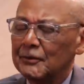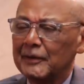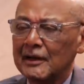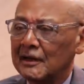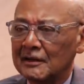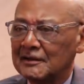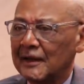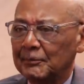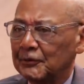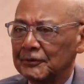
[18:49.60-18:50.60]
so many
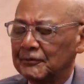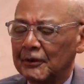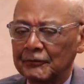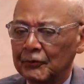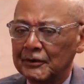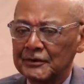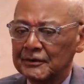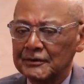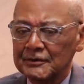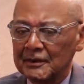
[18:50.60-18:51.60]
examples. For
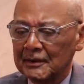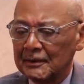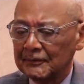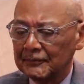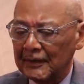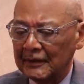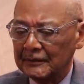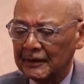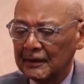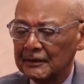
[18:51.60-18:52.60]
instance,
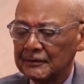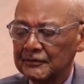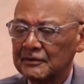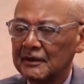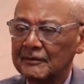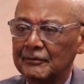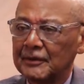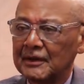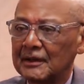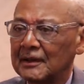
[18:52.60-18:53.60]
at the end of
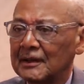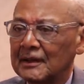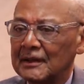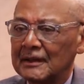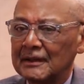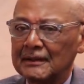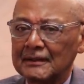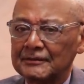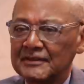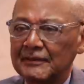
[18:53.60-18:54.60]
slavery,
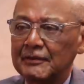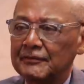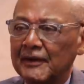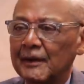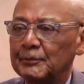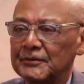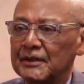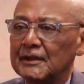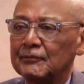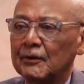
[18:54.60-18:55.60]

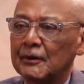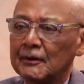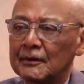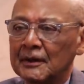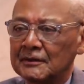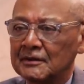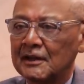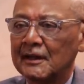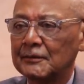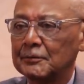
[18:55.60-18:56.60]
75% of all
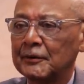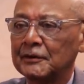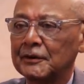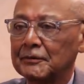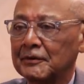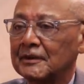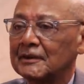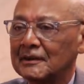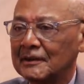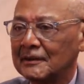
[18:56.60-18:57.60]
ex-slaves were illiterate.
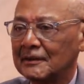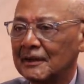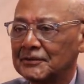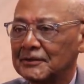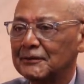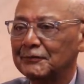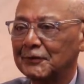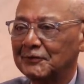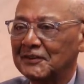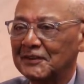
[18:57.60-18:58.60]
In less than
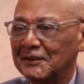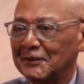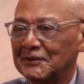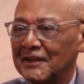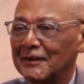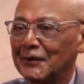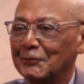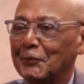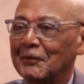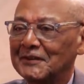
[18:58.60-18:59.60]
50 years, that
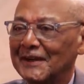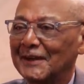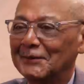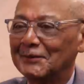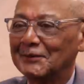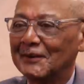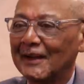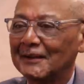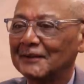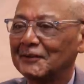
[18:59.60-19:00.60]
number went down to
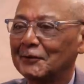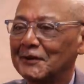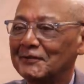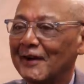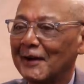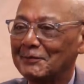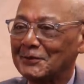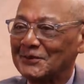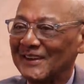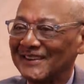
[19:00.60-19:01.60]
like
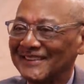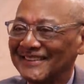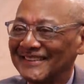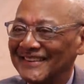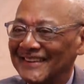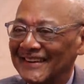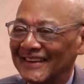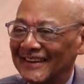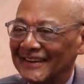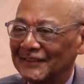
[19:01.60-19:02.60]
35%.
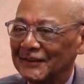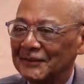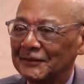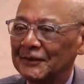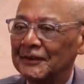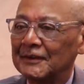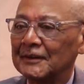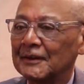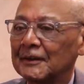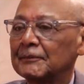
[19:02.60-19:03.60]
And the
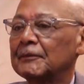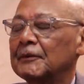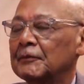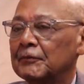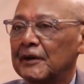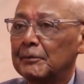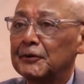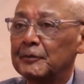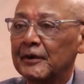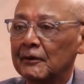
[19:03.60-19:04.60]

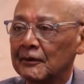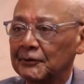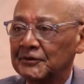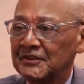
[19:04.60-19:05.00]
Freedmen's Bureau